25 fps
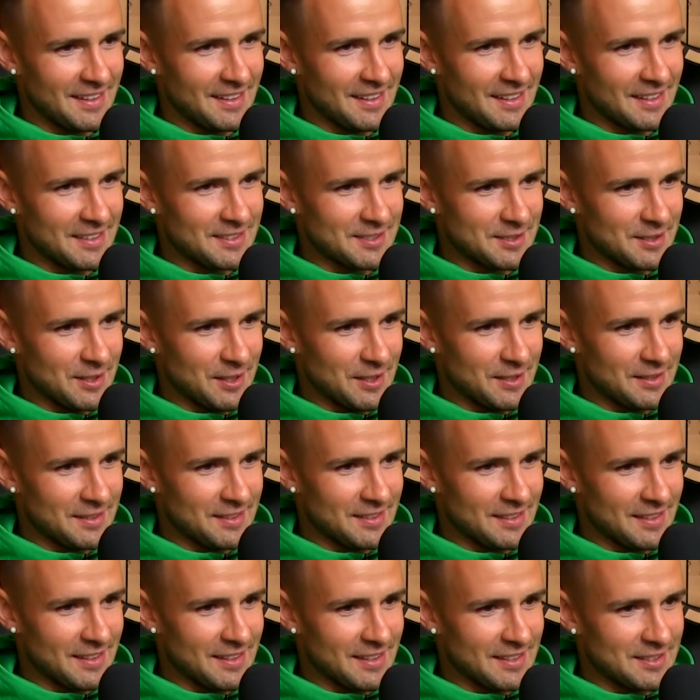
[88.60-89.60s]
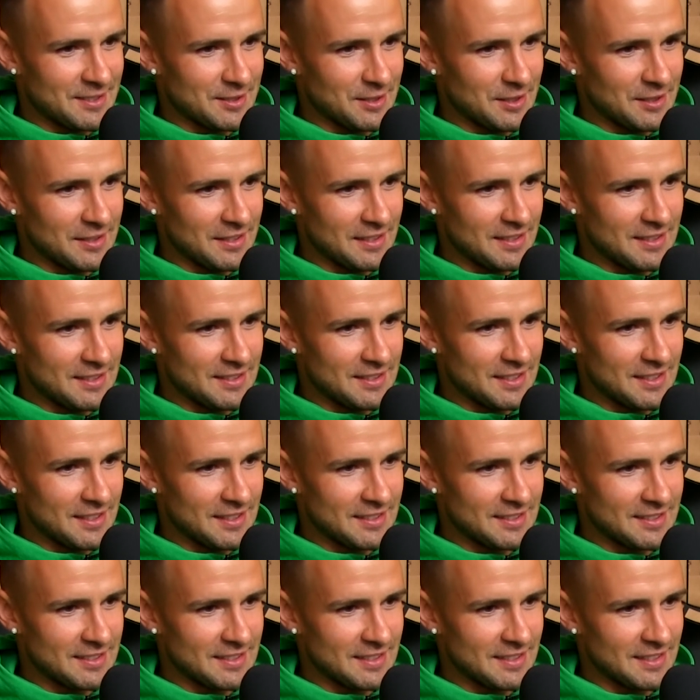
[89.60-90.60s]
it's not the
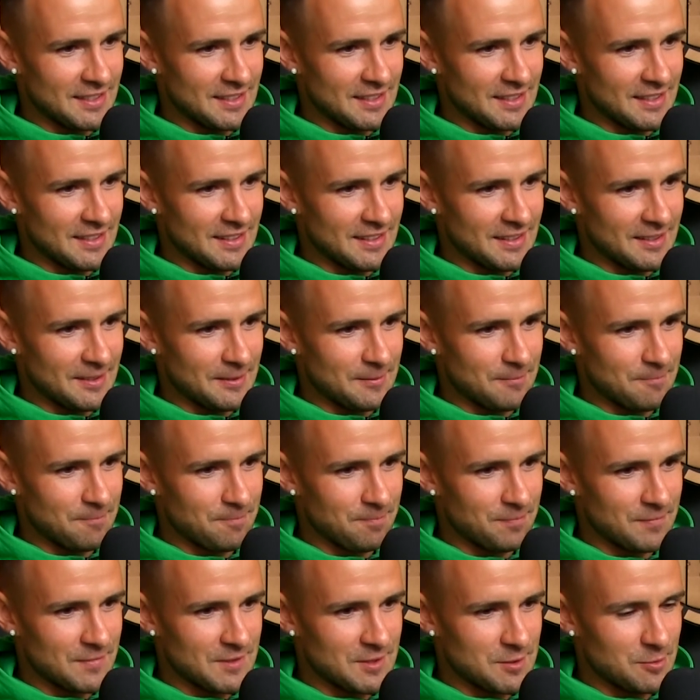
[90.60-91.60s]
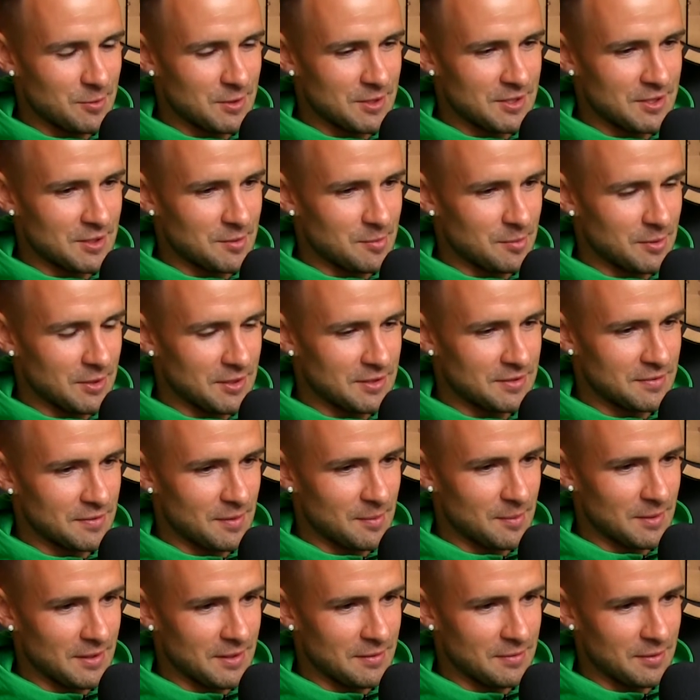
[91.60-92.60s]
easiest to watch your boys
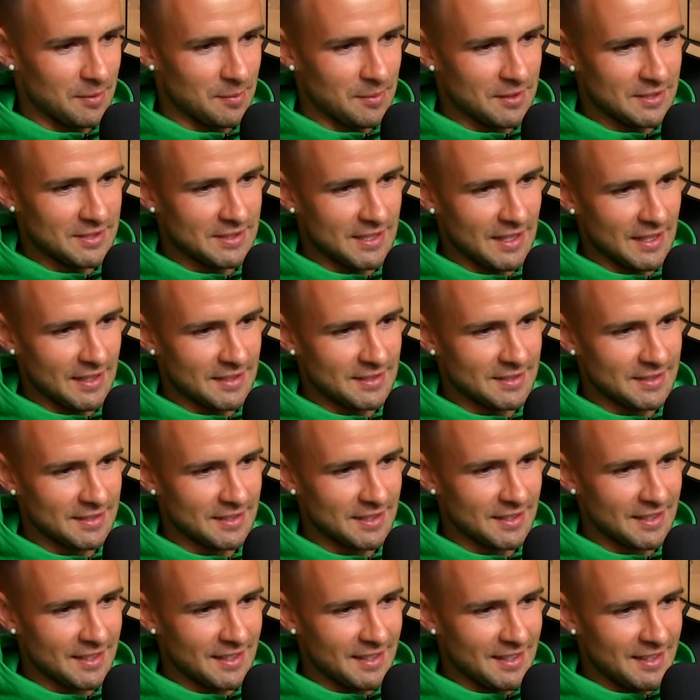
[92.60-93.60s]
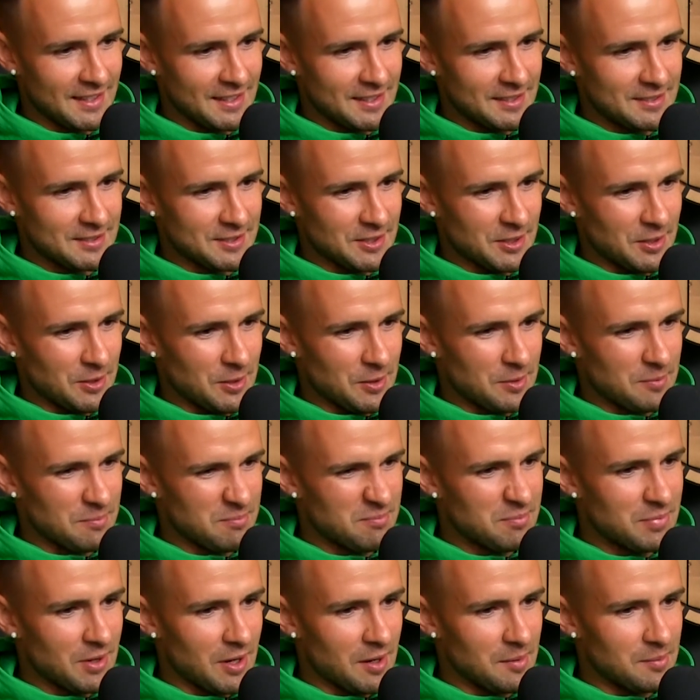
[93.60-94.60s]
from the stands. So
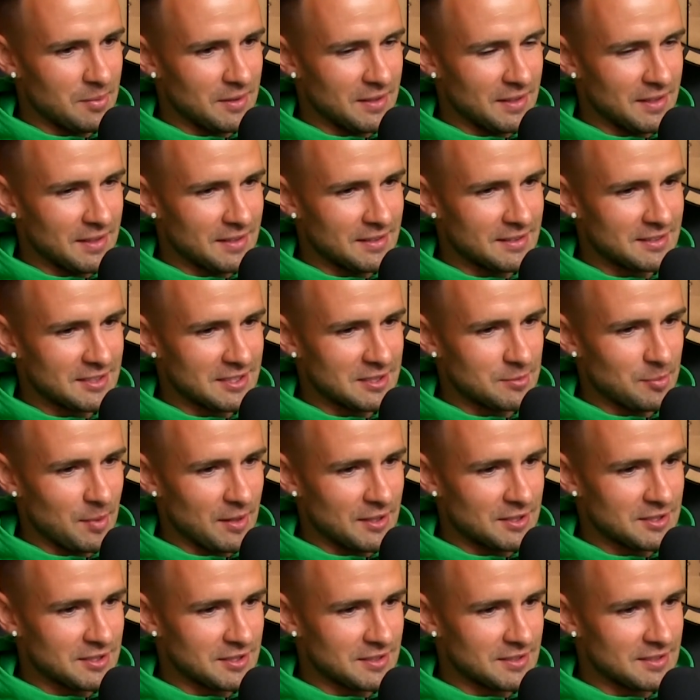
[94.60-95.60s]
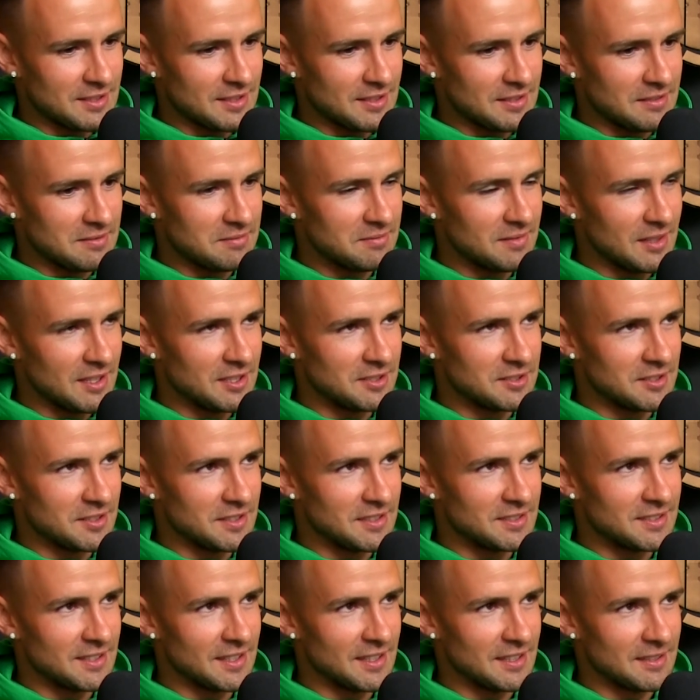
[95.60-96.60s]
probably suspensions and
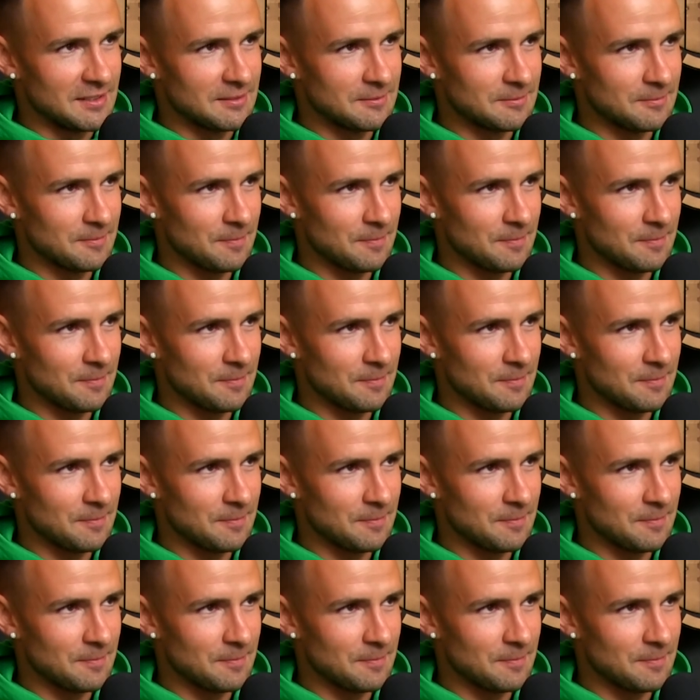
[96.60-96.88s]
injuries, yeah.